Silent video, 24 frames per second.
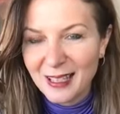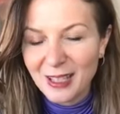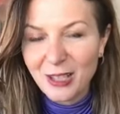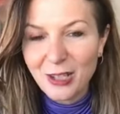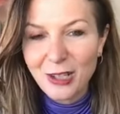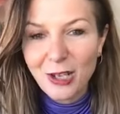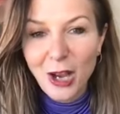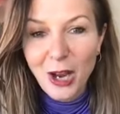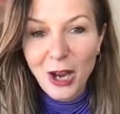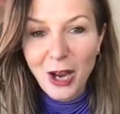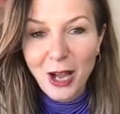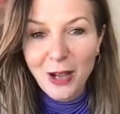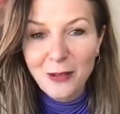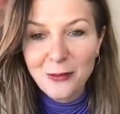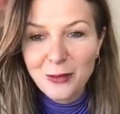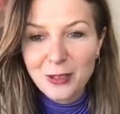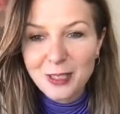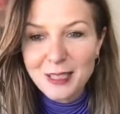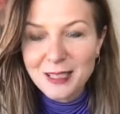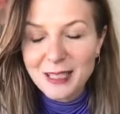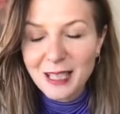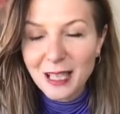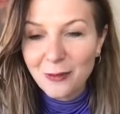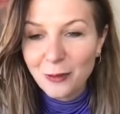You know, I've
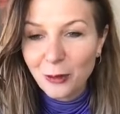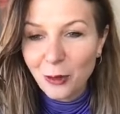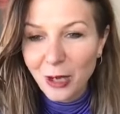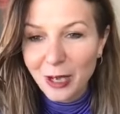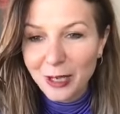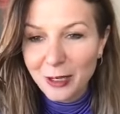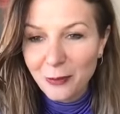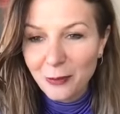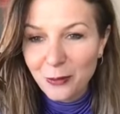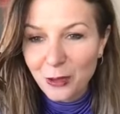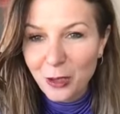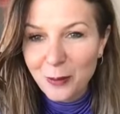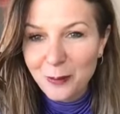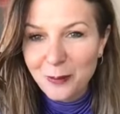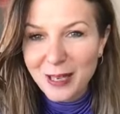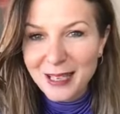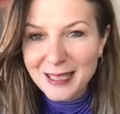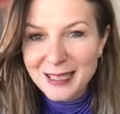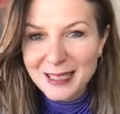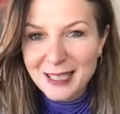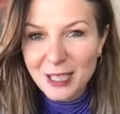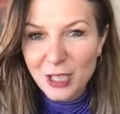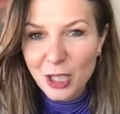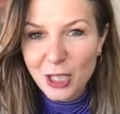received quite a few
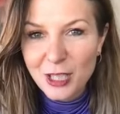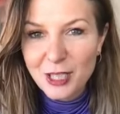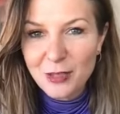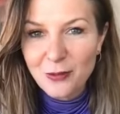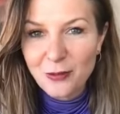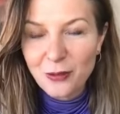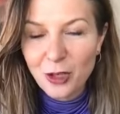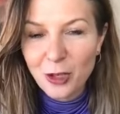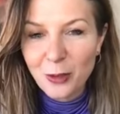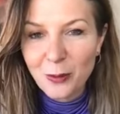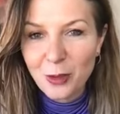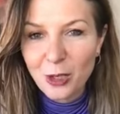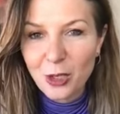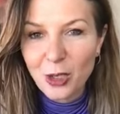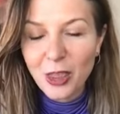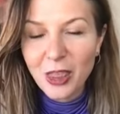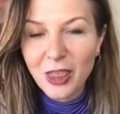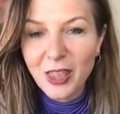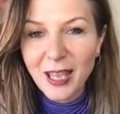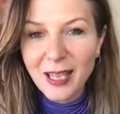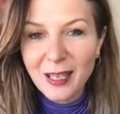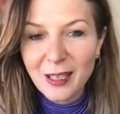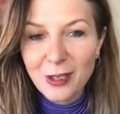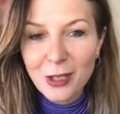messages from
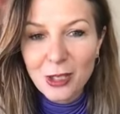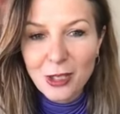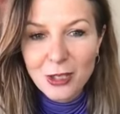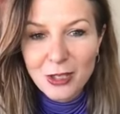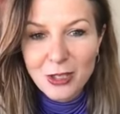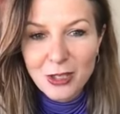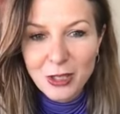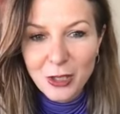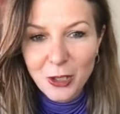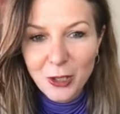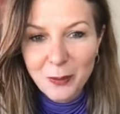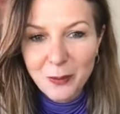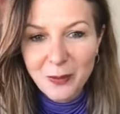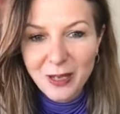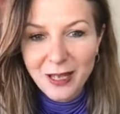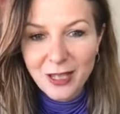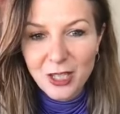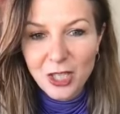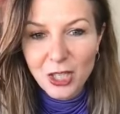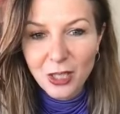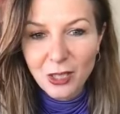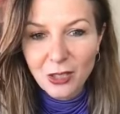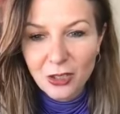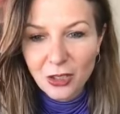you. Thank you so
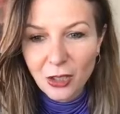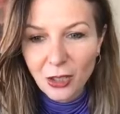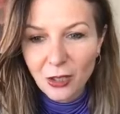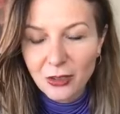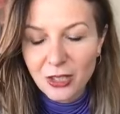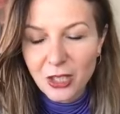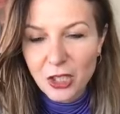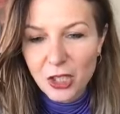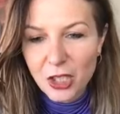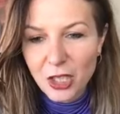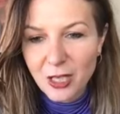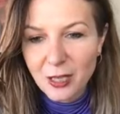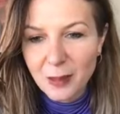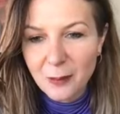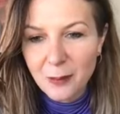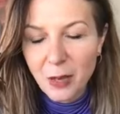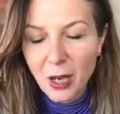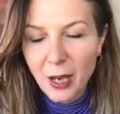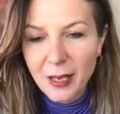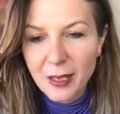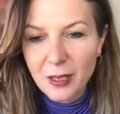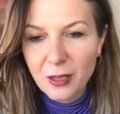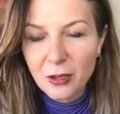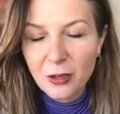much, acknowledging
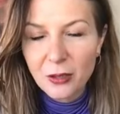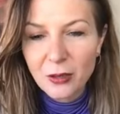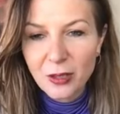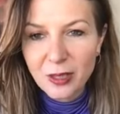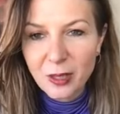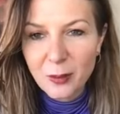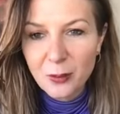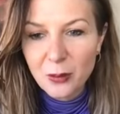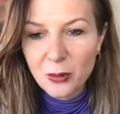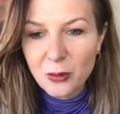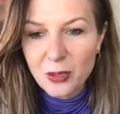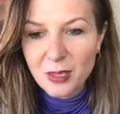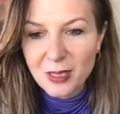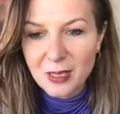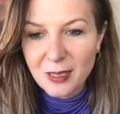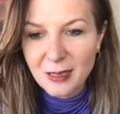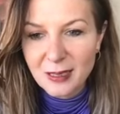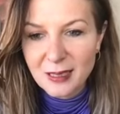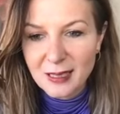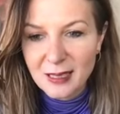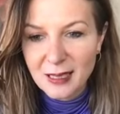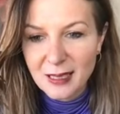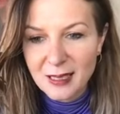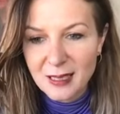my incredible
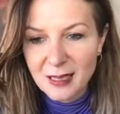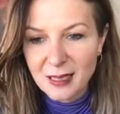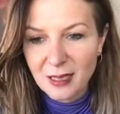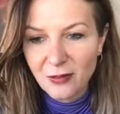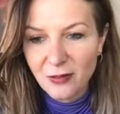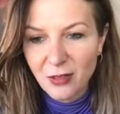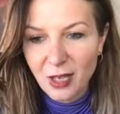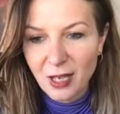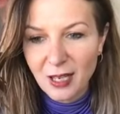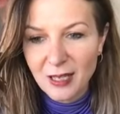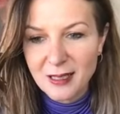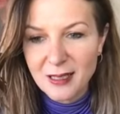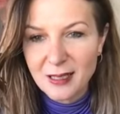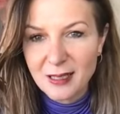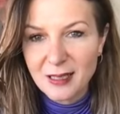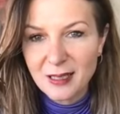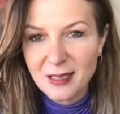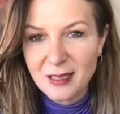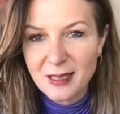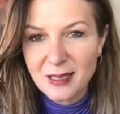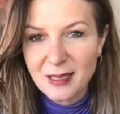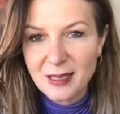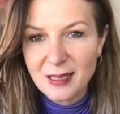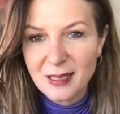success
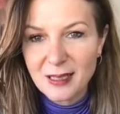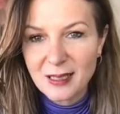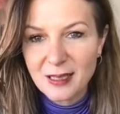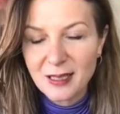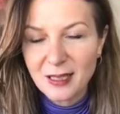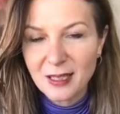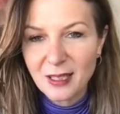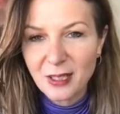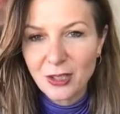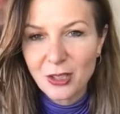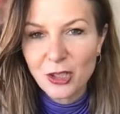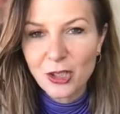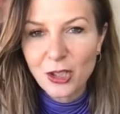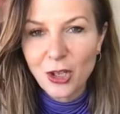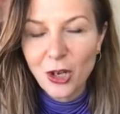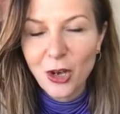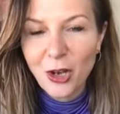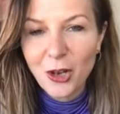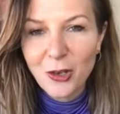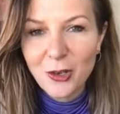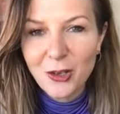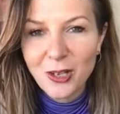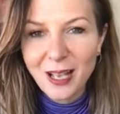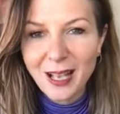advisors,
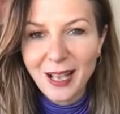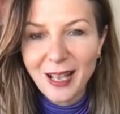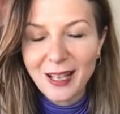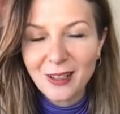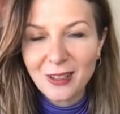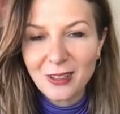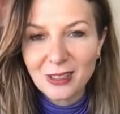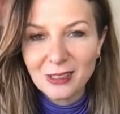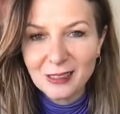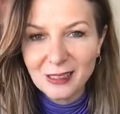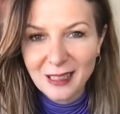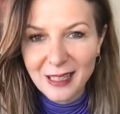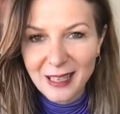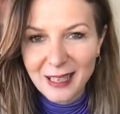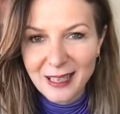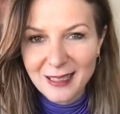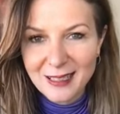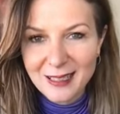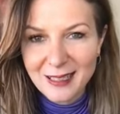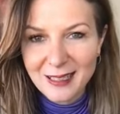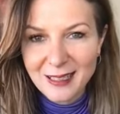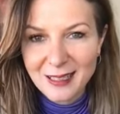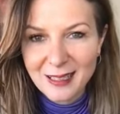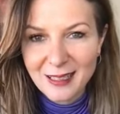Joe and
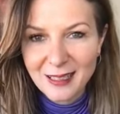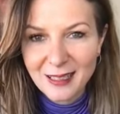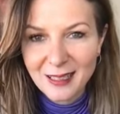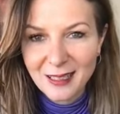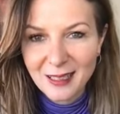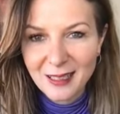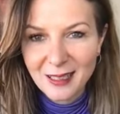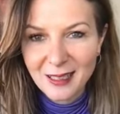Colette.